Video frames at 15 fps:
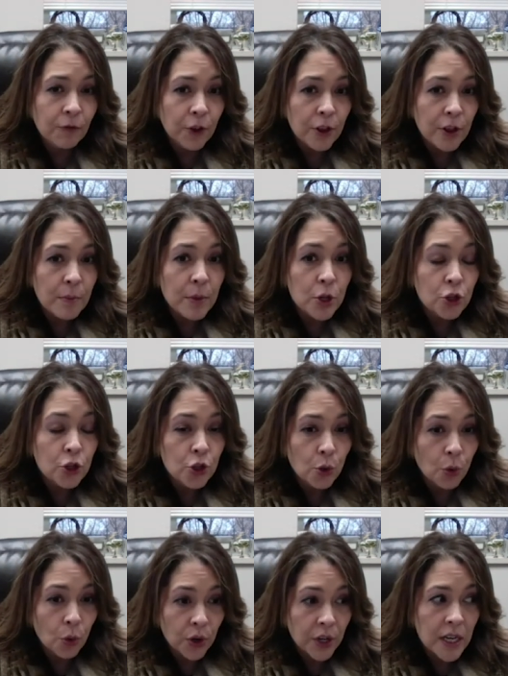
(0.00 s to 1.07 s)
For the
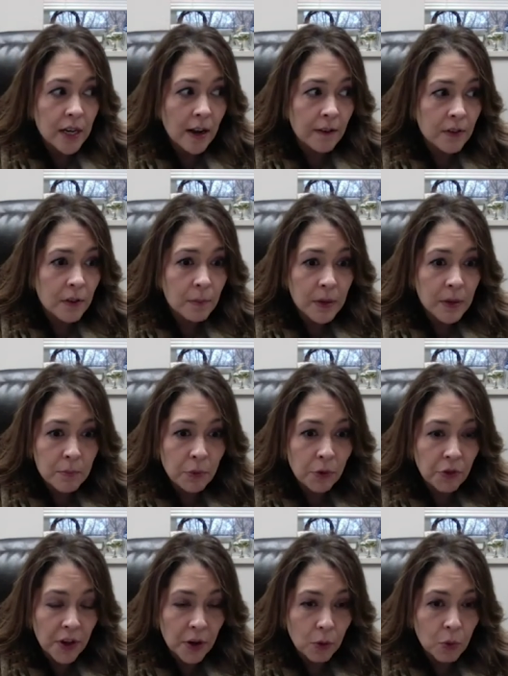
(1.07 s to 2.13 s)
majority of the people
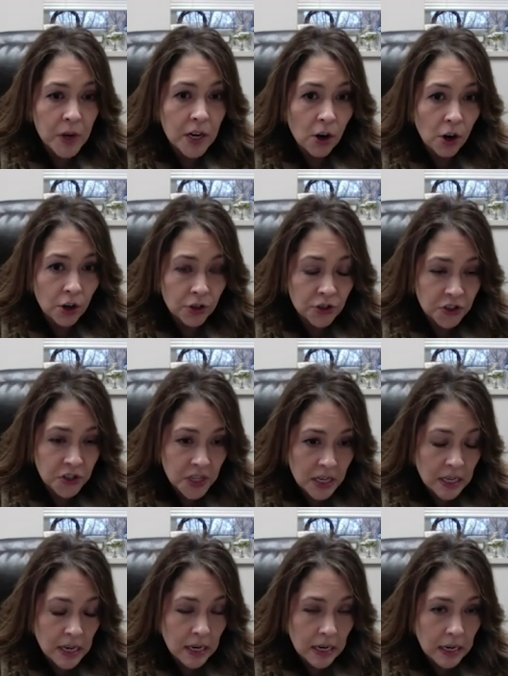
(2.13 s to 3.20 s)
that we are
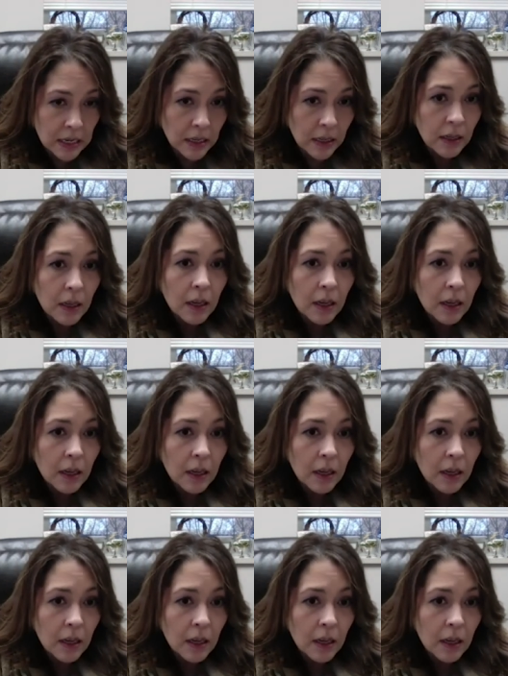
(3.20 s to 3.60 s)
seeing,